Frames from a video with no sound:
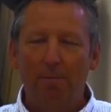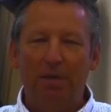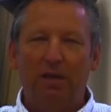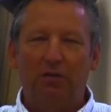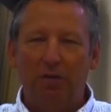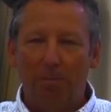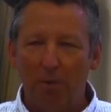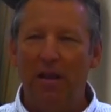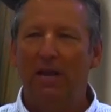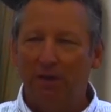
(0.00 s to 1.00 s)
because the
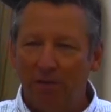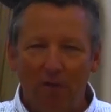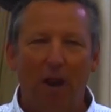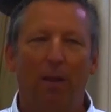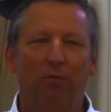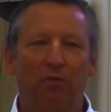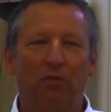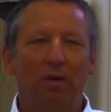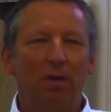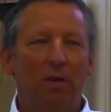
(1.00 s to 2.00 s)
brain develops
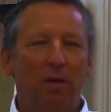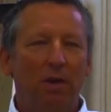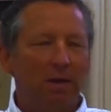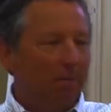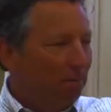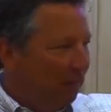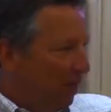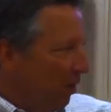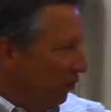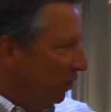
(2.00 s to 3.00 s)

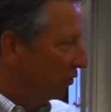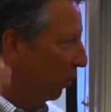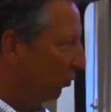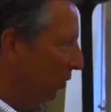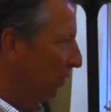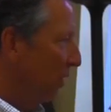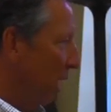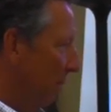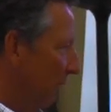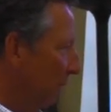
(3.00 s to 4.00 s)
because of the social
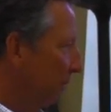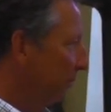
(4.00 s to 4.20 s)
environment.